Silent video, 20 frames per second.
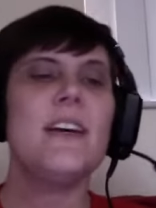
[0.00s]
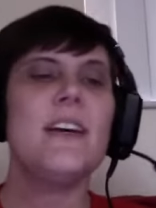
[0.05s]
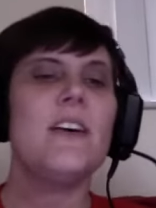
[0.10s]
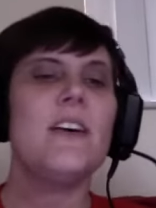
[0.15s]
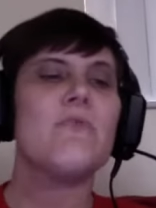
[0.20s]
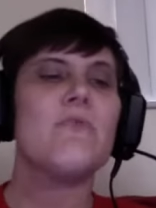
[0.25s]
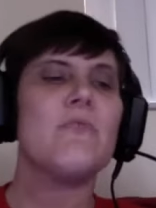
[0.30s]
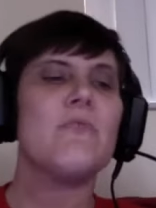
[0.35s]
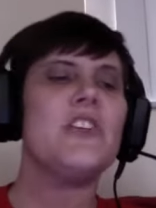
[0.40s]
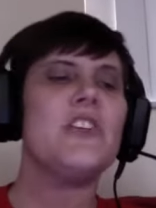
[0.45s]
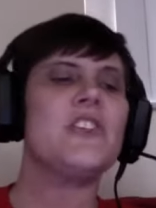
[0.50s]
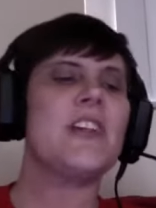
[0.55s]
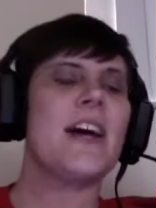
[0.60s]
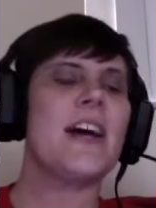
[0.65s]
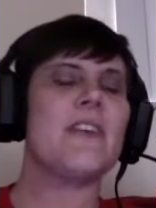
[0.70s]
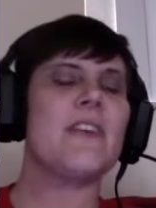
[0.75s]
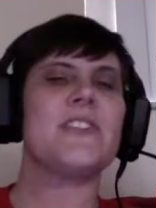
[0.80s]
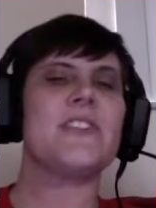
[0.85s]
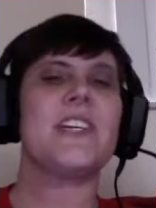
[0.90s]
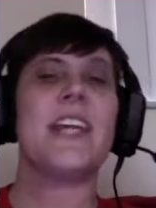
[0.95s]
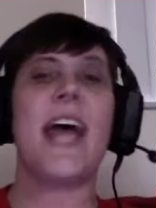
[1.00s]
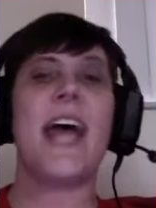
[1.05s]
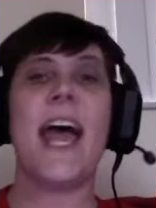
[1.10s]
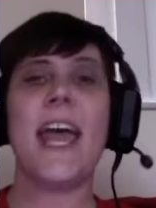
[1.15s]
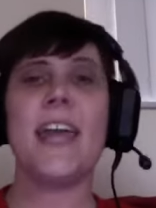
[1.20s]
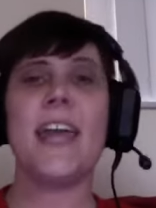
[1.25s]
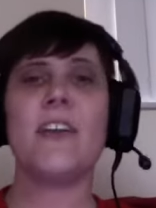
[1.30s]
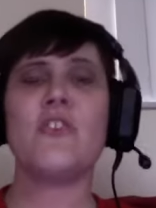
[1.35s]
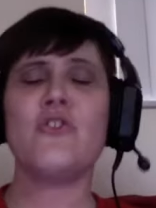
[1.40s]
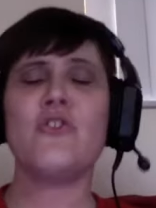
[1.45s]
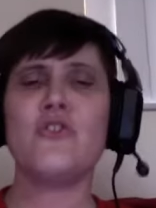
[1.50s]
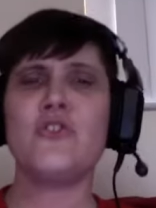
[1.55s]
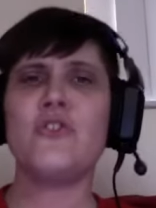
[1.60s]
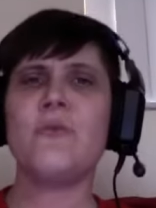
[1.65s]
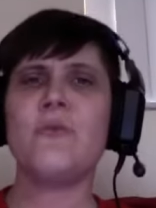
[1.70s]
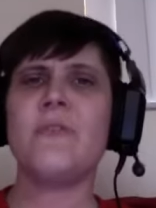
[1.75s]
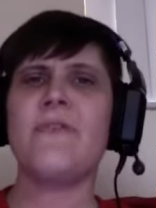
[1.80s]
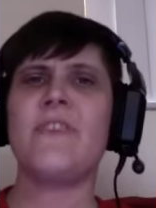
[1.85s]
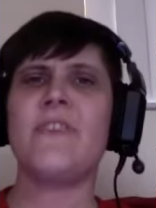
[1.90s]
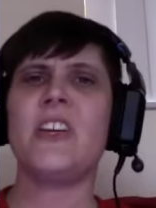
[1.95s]
reached out and said, hey, could you
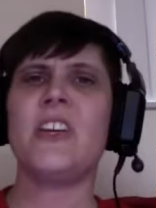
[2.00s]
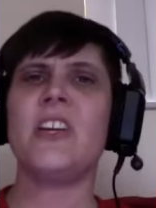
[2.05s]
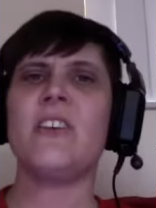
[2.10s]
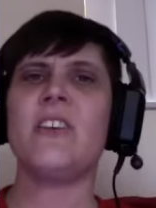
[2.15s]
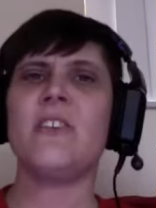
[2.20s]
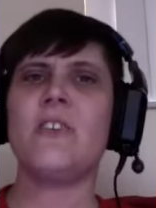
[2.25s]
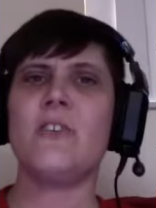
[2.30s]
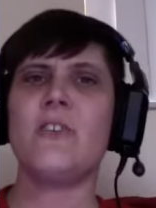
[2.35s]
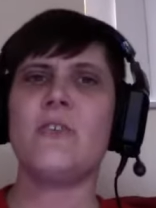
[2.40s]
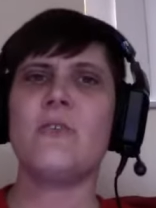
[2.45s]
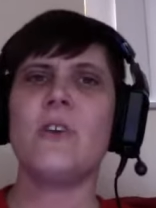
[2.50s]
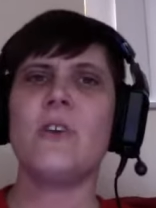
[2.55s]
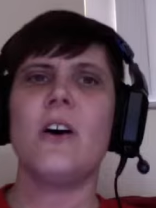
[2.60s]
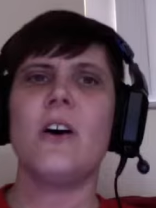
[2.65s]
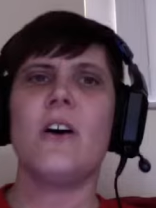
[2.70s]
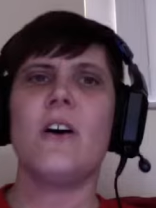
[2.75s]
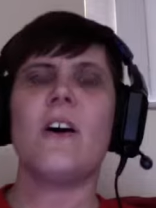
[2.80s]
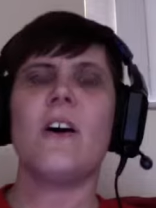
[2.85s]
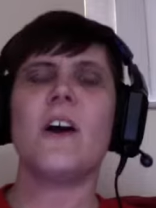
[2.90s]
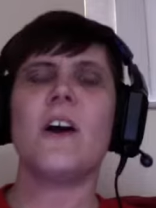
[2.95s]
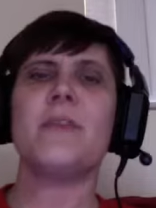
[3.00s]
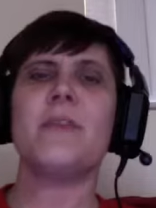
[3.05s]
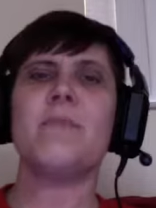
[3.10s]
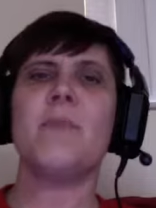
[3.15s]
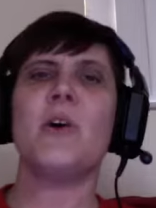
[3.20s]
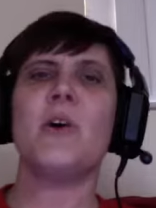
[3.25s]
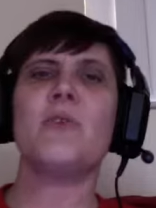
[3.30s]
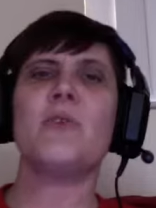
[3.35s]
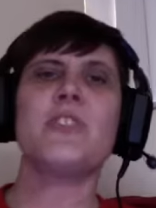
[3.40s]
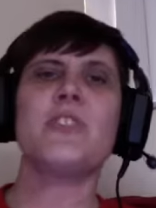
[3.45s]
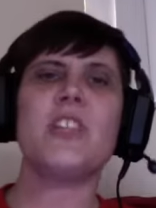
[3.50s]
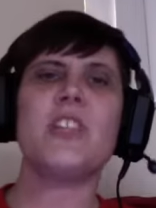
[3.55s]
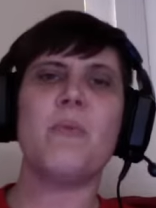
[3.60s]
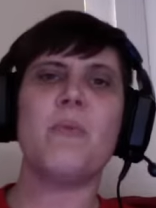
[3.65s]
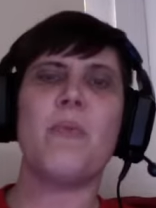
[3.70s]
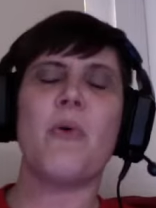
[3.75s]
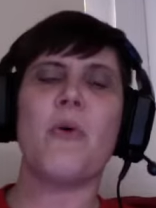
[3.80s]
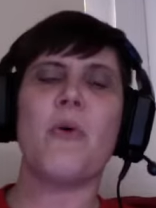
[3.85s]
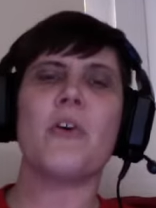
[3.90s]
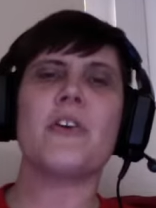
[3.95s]
do a video on the most
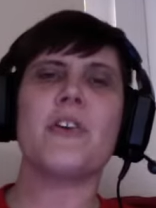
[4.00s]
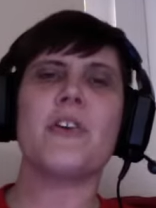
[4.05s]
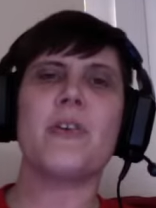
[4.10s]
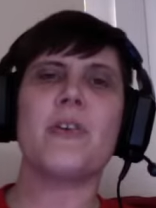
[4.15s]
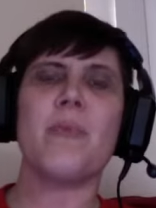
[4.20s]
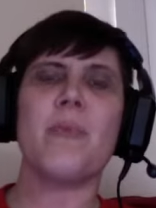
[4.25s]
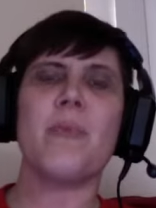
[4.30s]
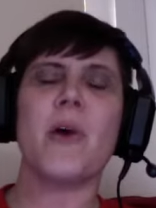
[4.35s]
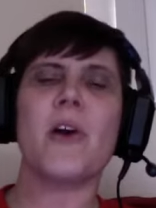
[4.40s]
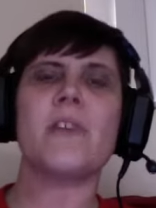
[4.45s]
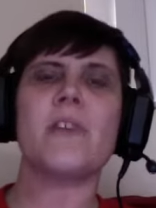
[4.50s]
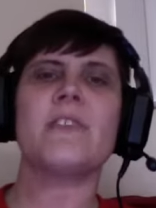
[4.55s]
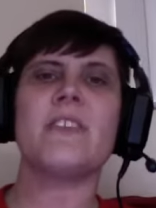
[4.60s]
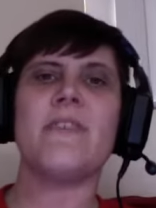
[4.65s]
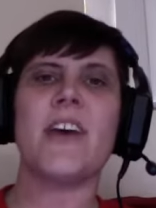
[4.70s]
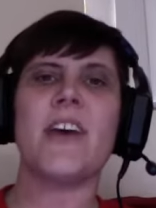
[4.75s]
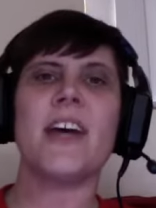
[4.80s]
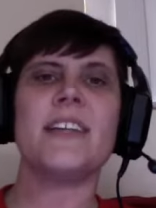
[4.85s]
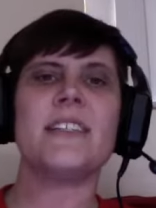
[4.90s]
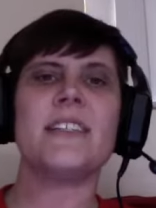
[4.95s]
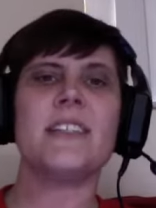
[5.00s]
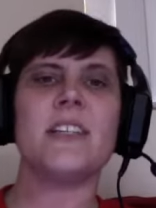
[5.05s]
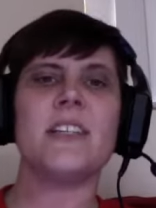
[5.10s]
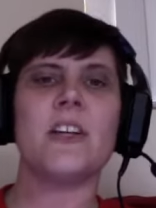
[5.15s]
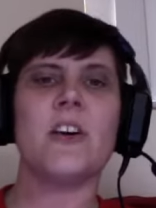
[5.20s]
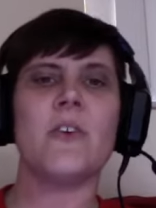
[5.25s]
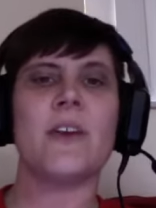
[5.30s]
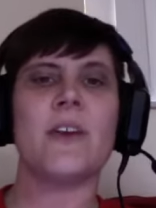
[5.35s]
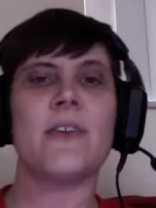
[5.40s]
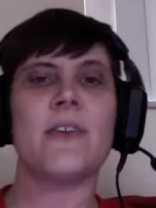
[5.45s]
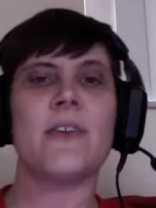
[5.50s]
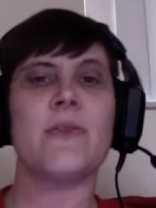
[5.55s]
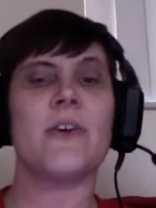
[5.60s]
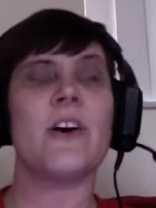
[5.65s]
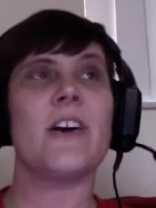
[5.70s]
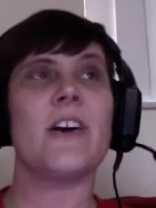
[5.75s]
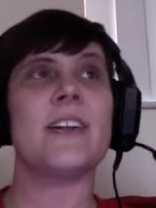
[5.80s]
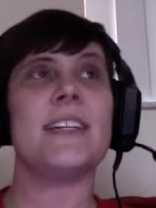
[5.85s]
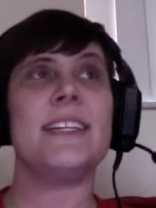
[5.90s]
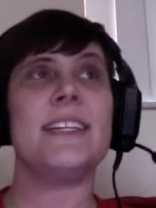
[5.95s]
important parts of SEO? And I
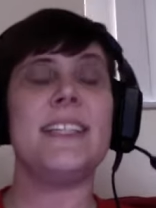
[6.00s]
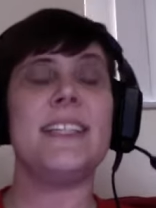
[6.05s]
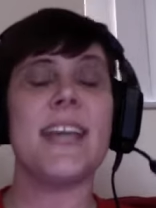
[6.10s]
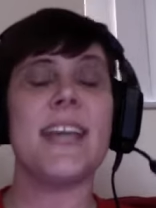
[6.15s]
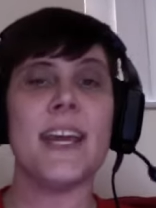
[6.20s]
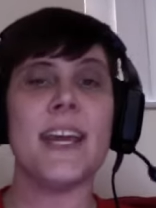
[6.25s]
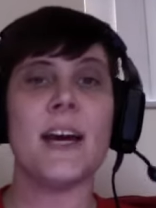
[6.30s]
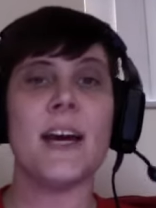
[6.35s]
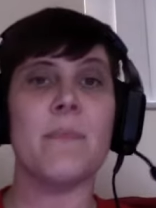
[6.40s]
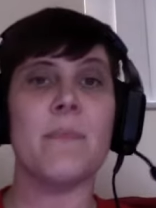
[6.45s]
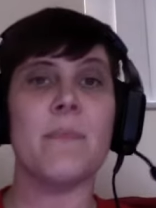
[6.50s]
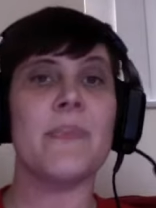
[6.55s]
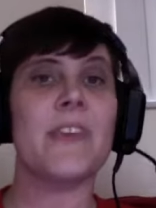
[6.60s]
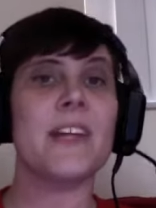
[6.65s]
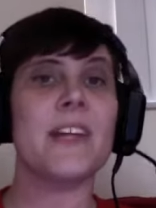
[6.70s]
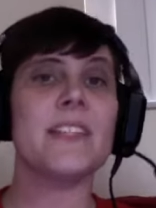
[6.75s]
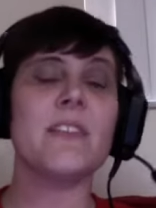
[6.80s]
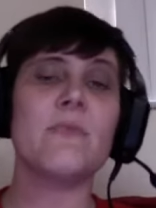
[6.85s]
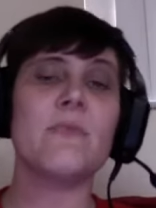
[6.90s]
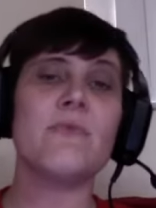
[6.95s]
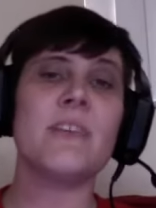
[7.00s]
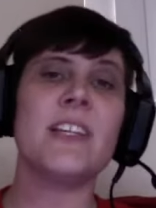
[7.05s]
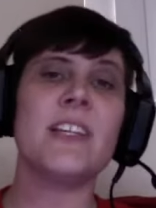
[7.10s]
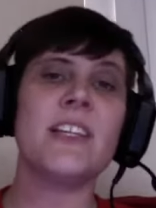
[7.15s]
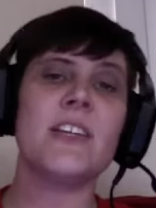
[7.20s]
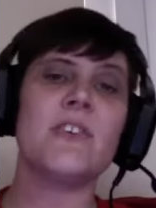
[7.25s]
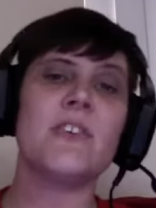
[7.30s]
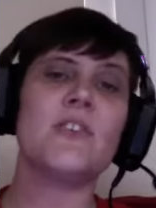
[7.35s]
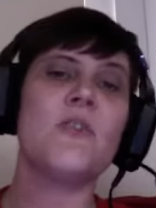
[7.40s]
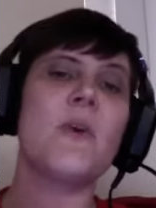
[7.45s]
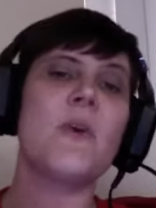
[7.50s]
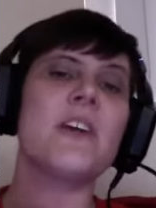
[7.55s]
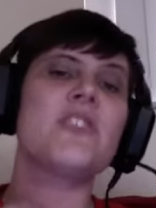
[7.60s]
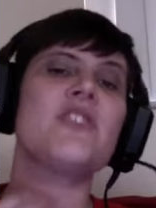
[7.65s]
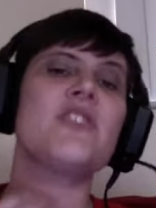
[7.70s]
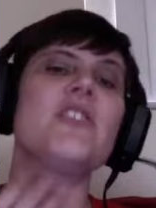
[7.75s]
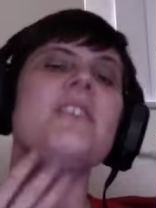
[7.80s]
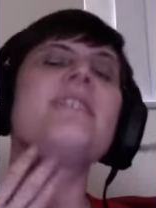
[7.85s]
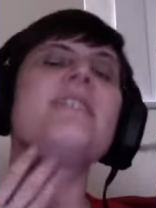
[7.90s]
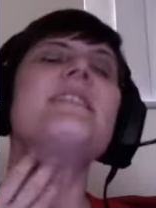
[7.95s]
thought, damn, that's a really good
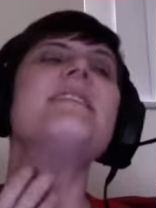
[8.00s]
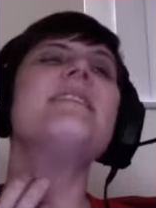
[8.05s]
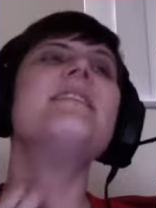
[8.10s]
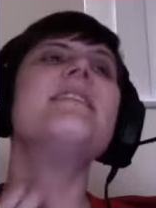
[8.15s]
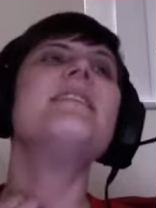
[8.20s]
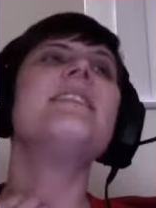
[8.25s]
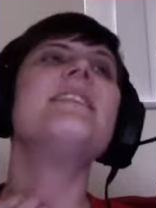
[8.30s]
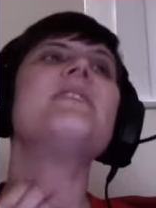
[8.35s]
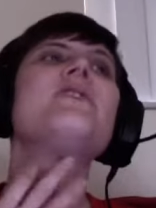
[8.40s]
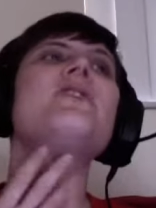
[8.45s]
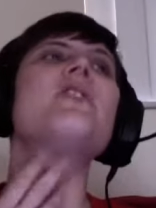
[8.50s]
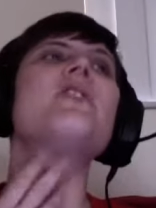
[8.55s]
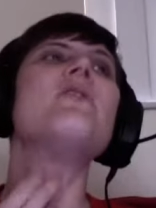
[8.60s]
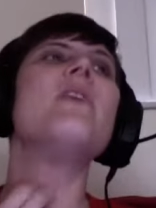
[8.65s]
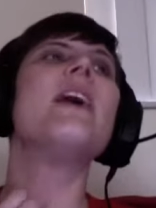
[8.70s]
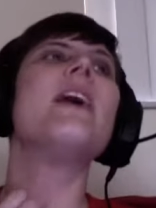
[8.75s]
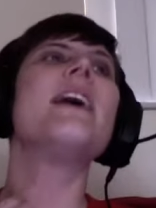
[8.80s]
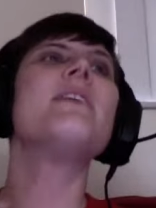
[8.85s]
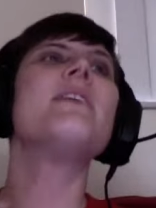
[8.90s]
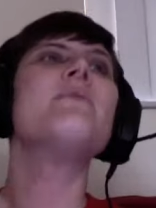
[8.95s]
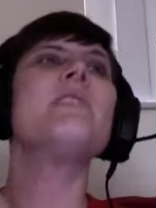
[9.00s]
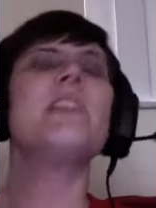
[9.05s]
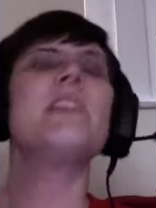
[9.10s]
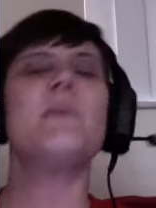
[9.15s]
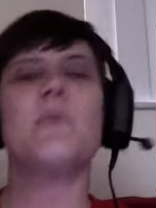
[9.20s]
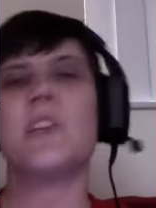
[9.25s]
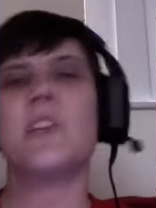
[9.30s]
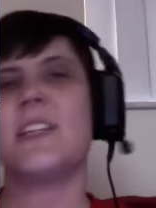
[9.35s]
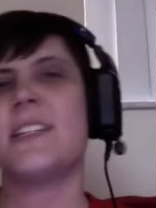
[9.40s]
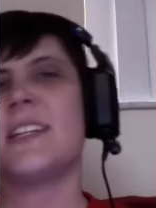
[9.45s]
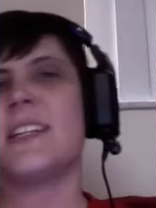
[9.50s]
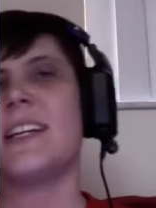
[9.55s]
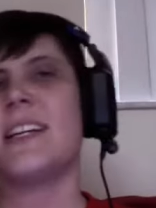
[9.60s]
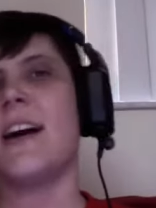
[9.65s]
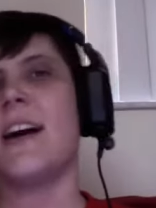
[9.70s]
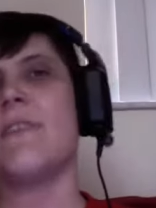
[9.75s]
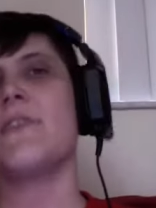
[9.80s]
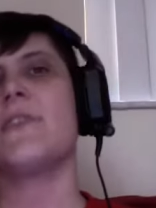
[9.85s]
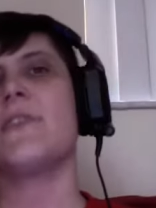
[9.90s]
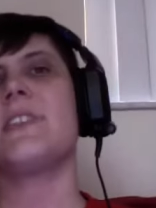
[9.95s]
question. So I really wanted to
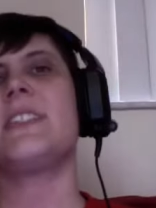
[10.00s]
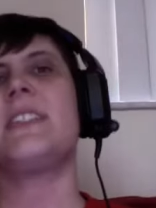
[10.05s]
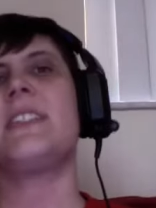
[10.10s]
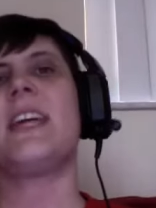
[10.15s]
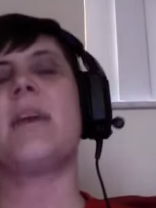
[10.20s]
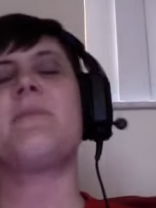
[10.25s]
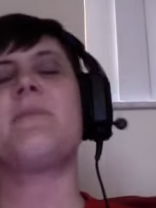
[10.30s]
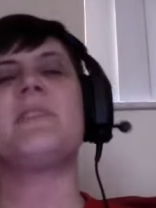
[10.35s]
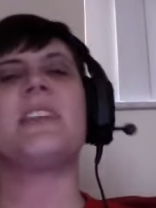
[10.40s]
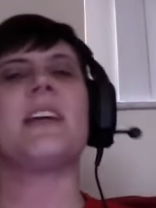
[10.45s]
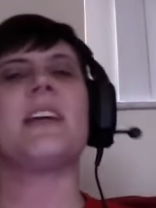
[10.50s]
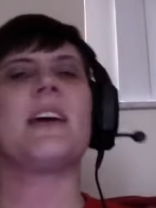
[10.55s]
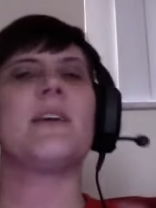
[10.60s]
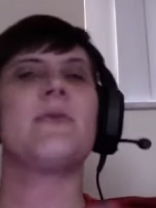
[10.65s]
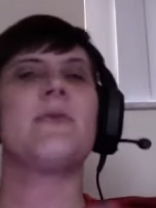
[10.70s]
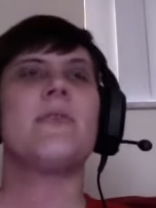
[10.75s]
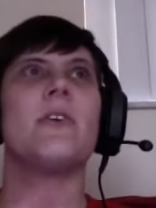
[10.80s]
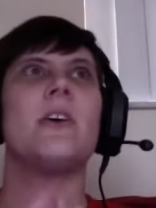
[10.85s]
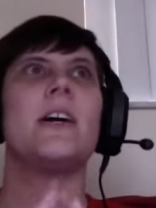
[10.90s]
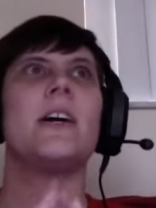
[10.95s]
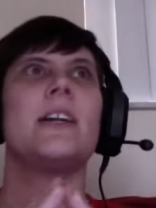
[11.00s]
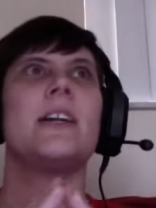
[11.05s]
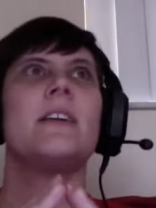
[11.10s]
cover the steps that I thought